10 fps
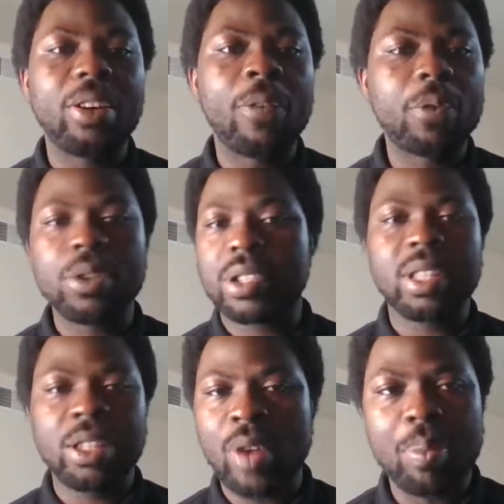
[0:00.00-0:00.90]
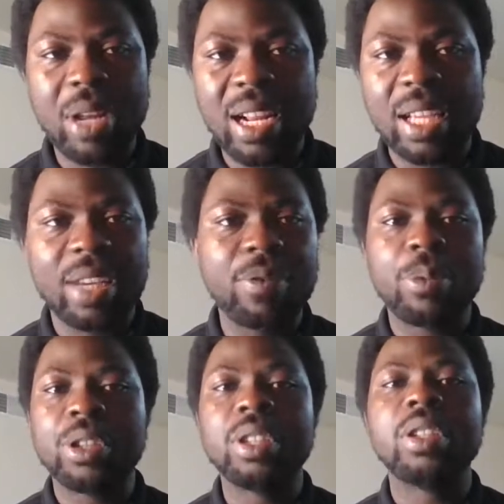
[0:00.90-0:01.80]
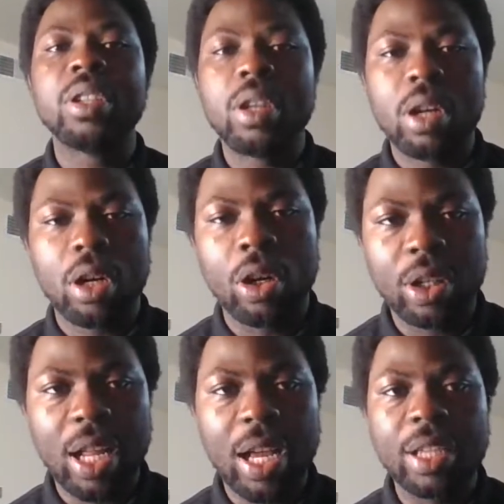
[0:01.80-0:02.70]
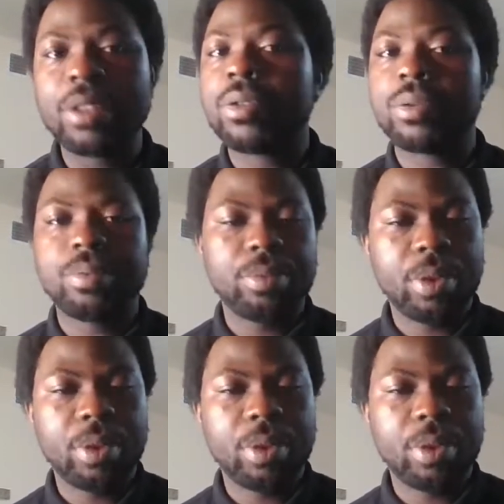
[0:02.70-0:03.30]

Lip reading: Of course, you apply like everybody online.